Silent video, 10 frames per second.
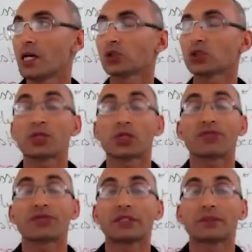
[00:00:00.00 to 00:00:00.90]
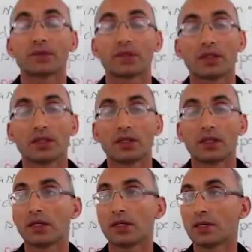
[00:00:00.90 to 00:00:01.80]
autobiography
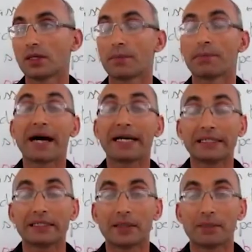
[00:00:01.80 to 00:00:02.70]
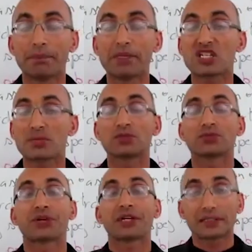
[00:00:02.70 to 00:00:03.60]
by Benjamin
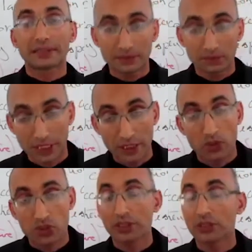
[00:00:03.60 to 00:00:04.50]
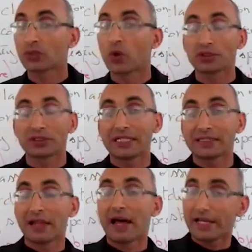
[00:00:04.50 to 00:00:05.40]
Franklin, in which he recorded
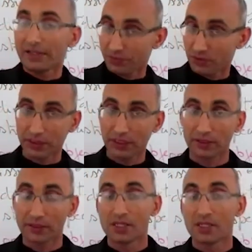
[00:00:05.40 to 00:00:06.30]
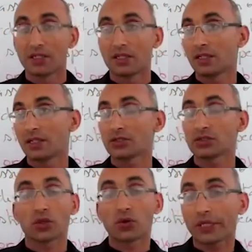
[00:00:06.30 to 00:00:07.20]
his life, okay,
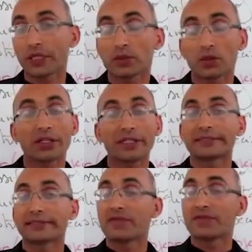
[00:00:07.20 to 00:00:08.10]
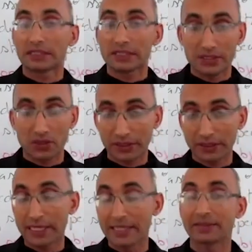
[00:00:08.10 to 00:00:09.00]
story with all its events,
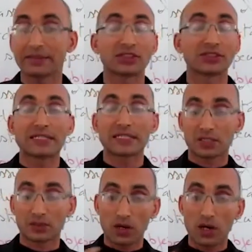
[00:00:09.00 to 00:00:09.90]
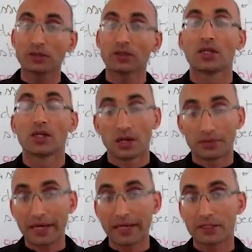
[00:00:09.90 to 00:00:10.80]
okay, and incidents and so on.
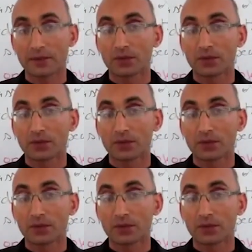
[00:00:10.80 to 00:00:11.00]
Alright,